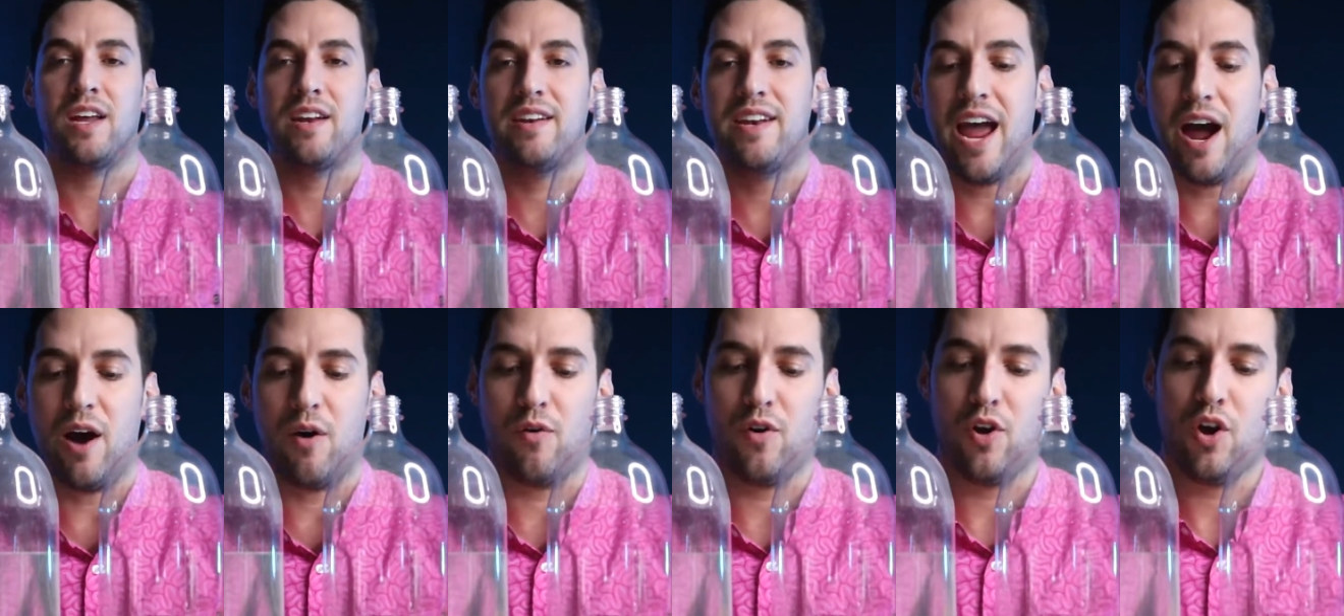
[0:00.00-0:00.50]

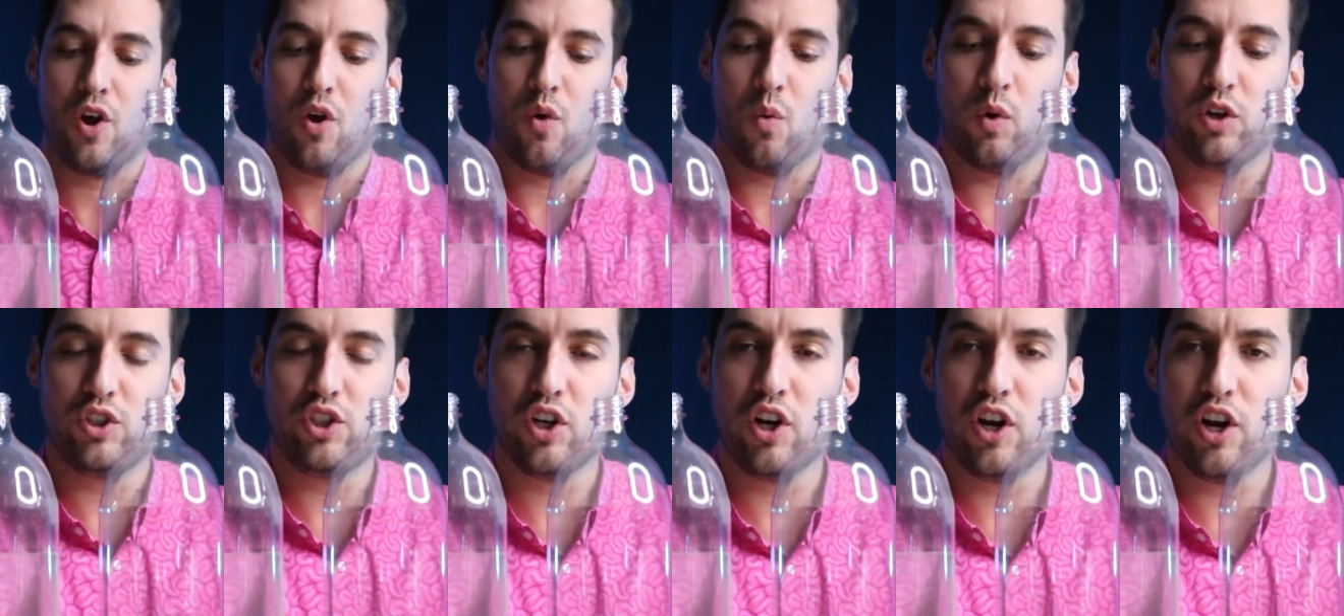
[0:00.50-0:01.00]
Now,
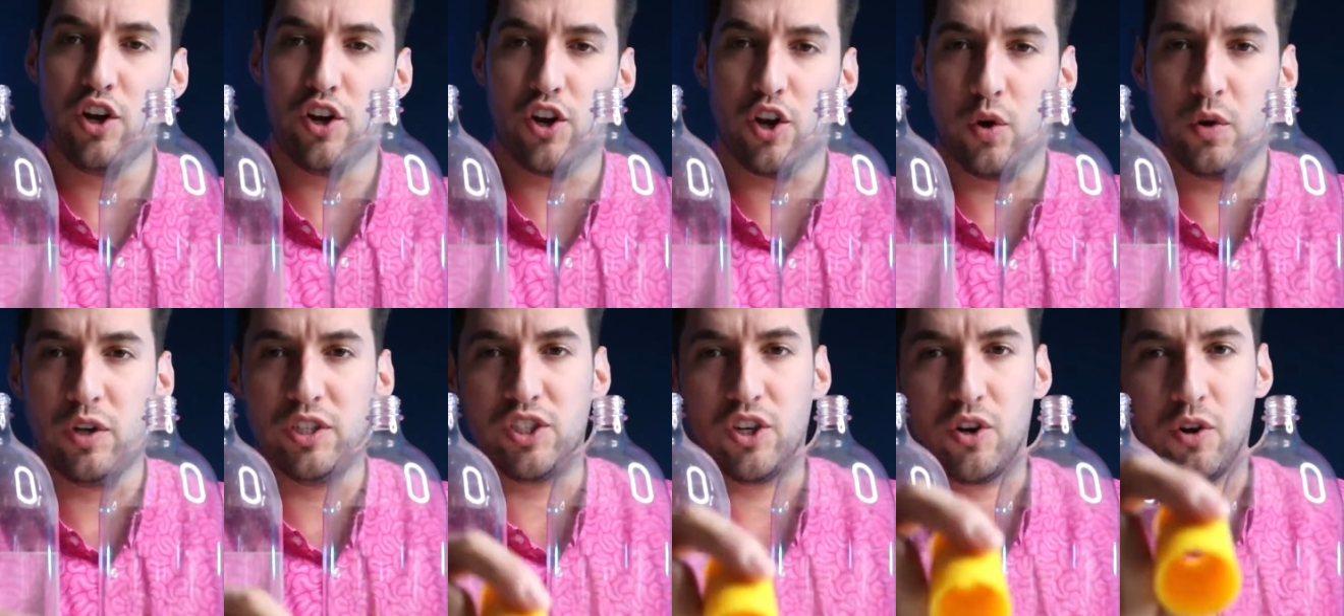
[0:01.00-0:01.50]
what you're gonna
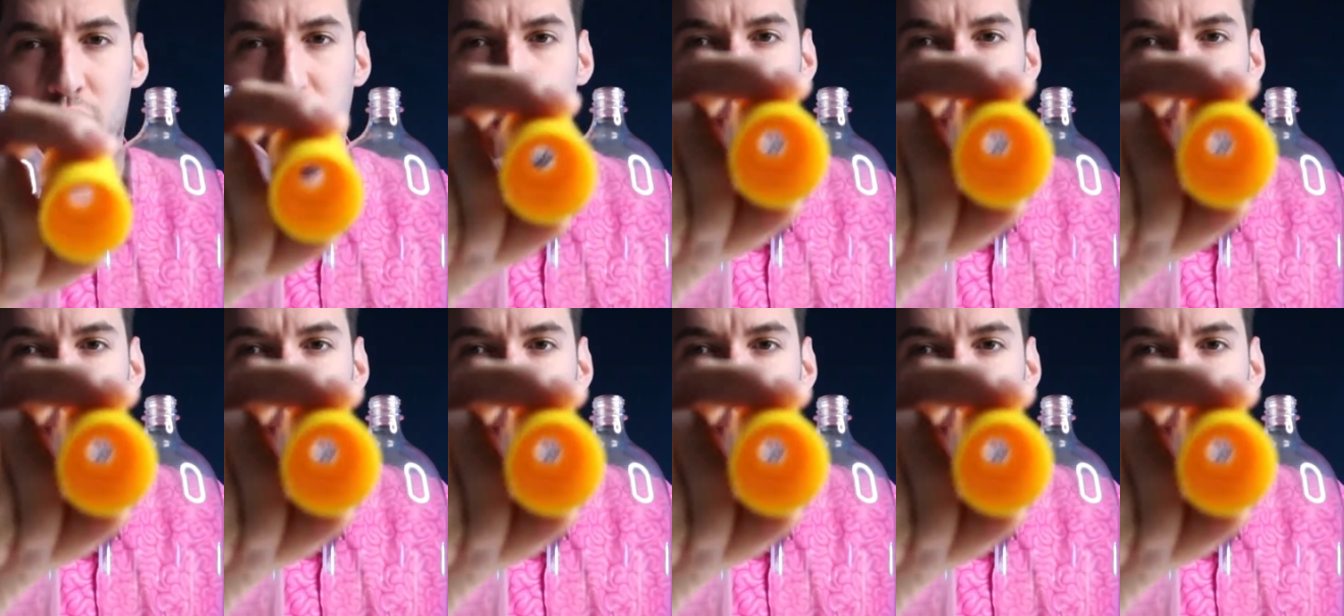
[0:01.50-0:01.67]
do is you're going